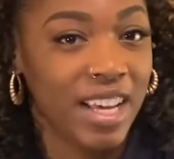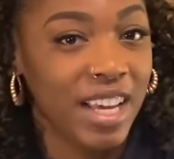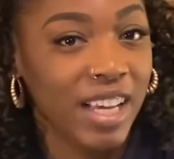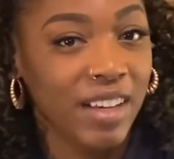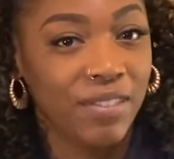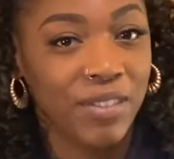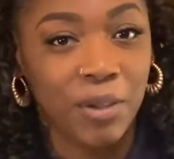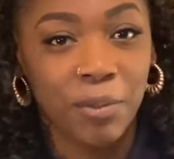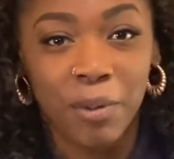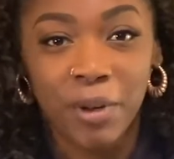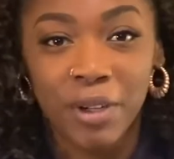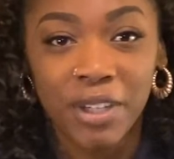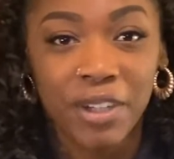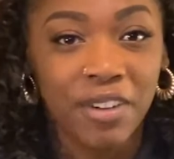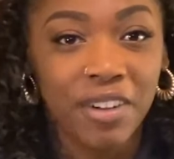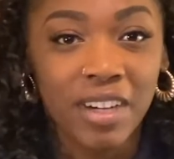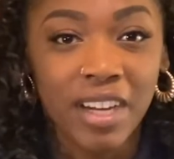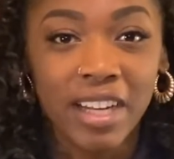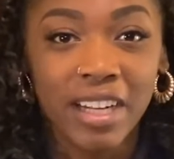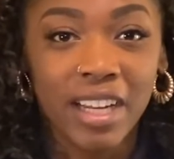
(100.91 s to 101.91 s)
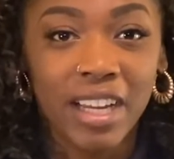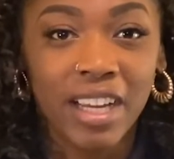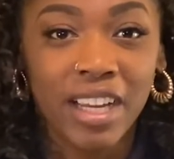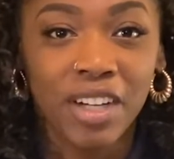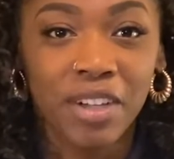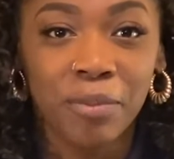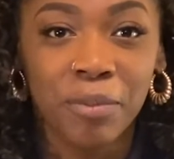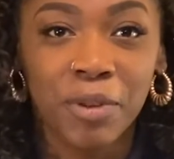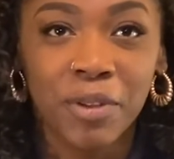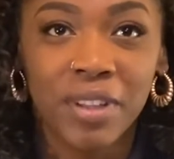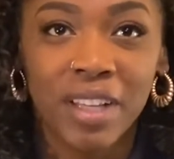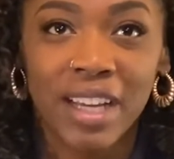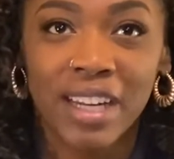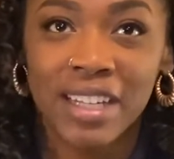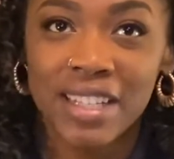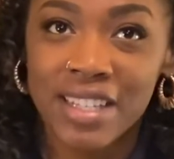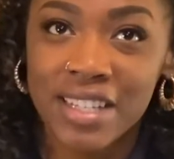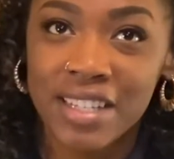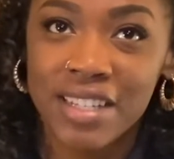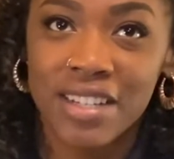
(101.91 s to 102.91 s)
If you want to create an animal that
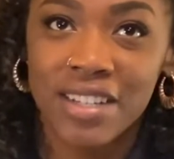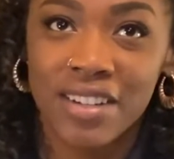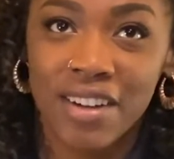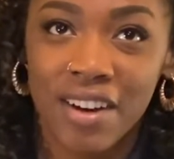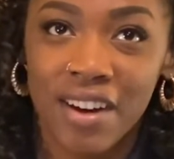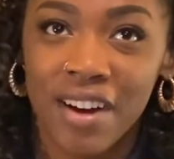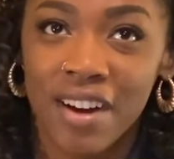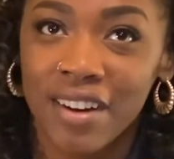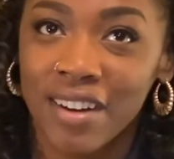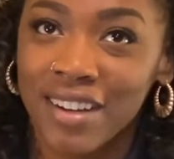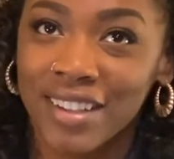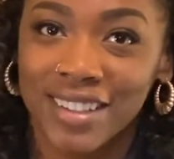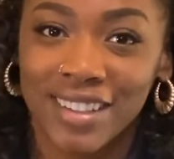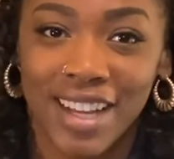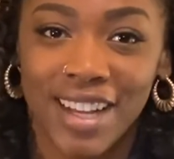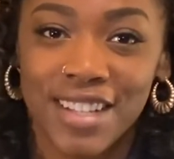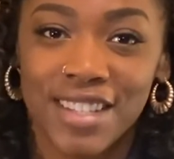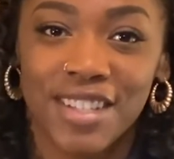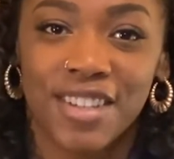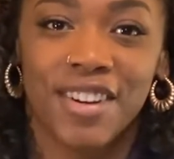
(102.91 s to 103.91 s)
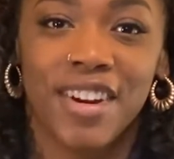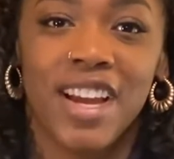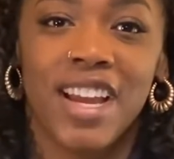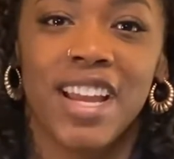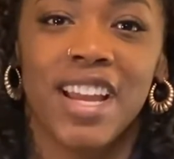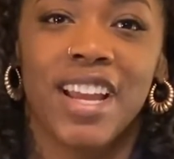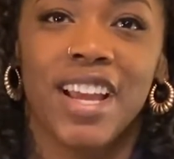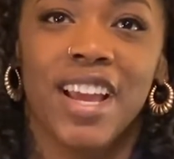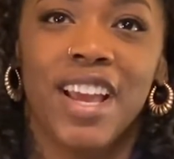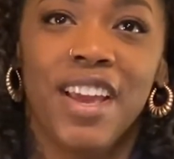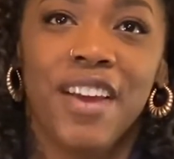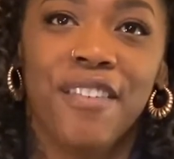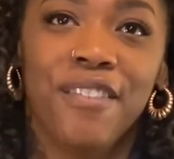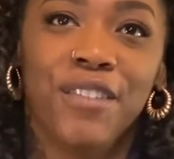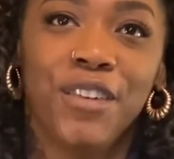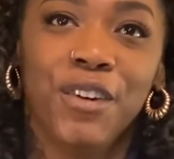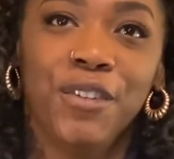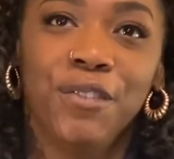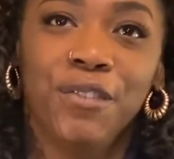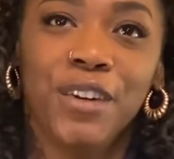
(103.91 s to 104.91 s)
isn't a dog, that's great.
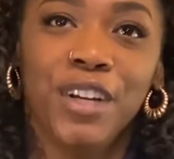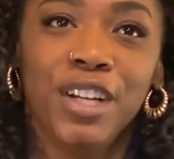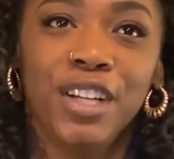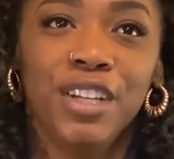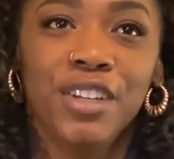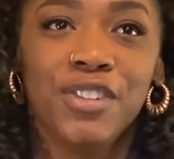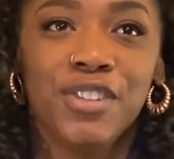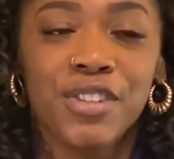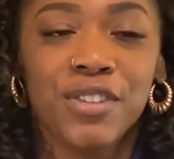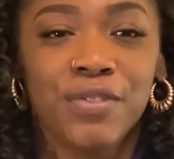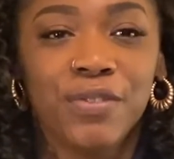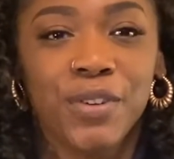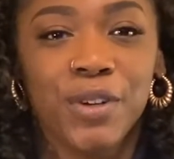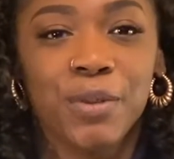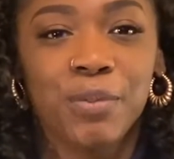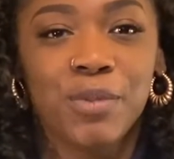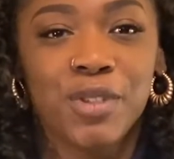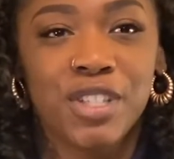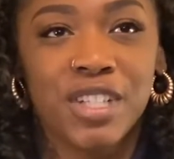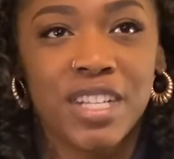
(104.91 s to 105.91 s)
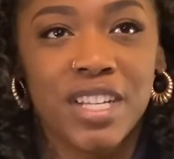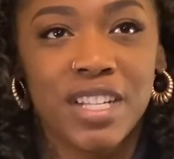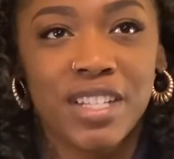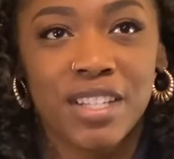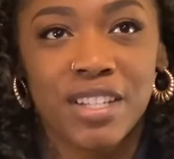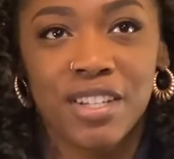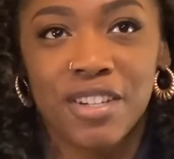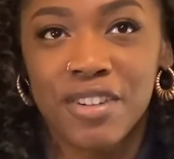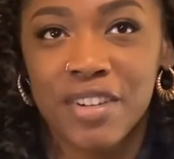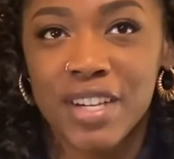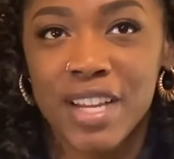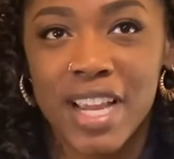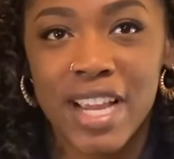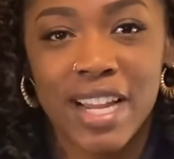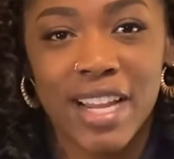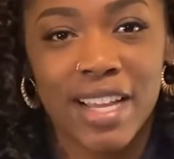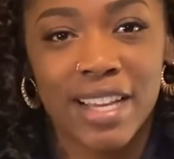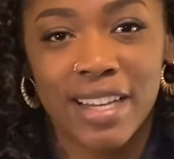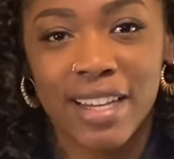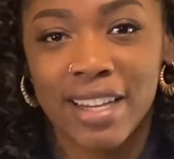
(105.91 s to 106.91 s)
Feel free to use the foam sheet to
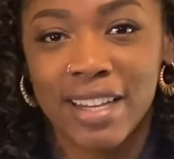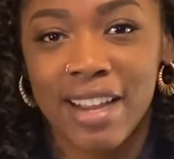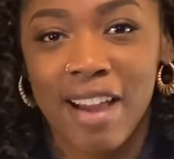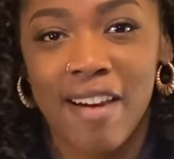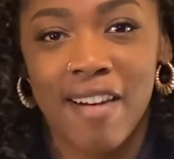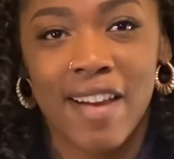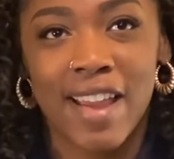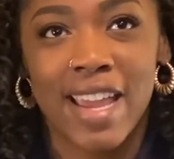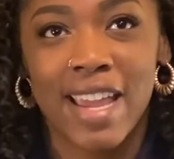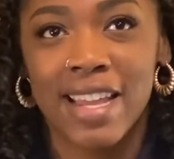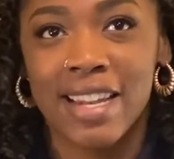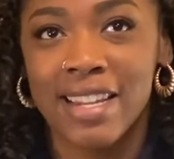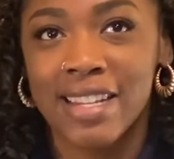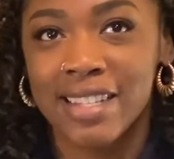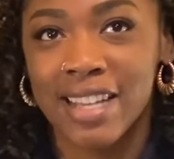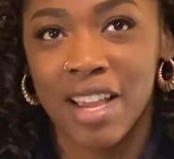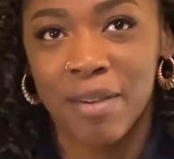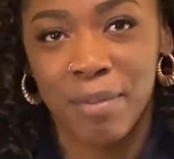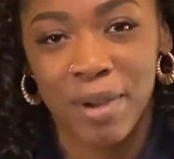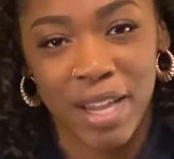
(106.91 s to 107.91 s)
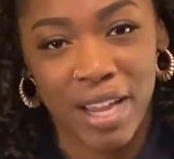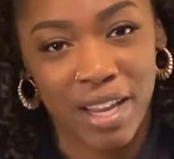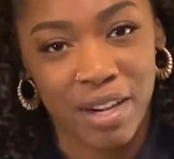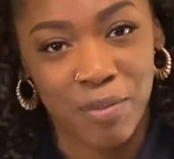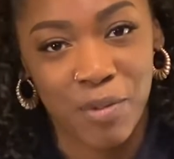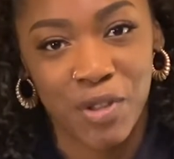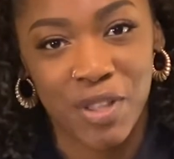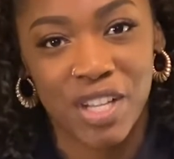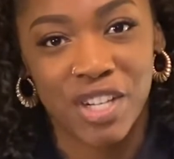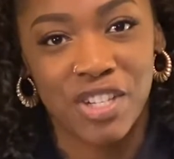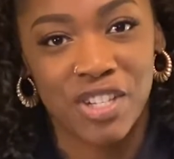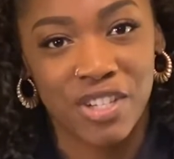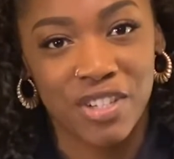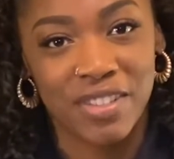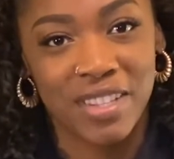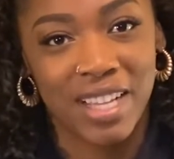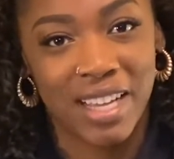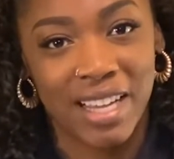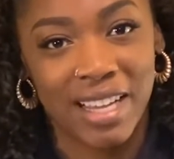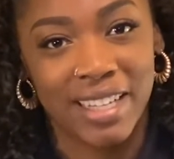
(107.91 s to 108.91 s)
create and cut out any type of animal that
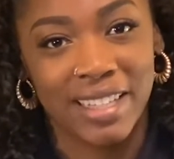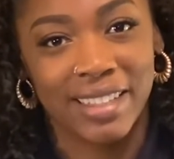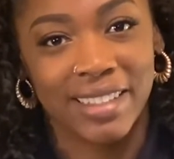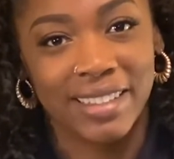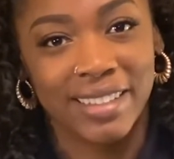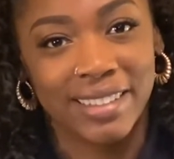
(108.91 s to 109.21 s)
you'd like.